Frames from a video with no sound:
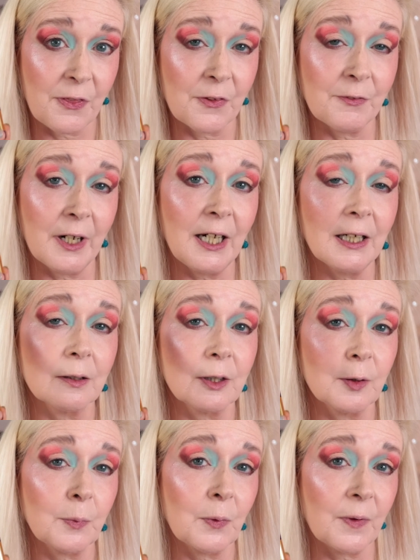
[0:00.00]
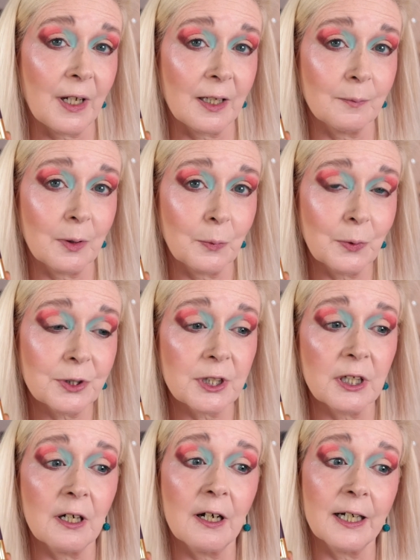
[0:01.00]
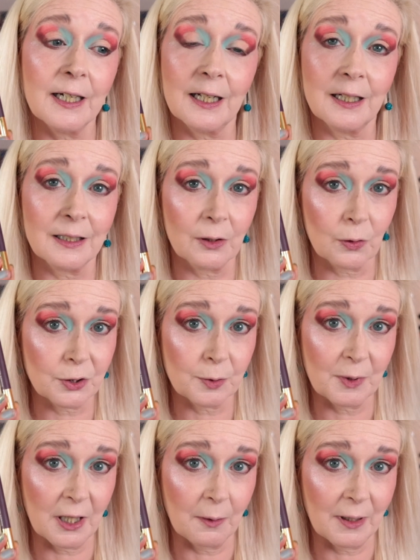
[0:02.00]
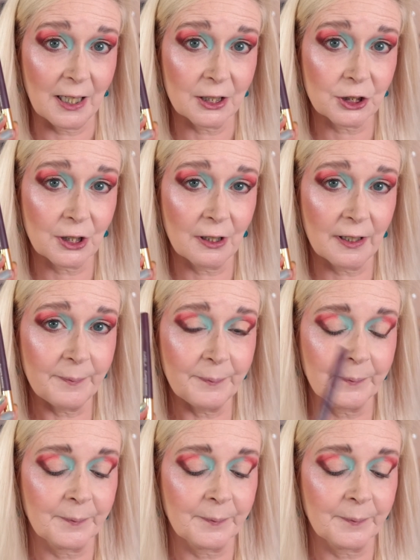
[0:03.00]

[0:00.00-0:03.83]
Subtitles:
3, and I'm going to put that in my waterline and onto my lower lash line.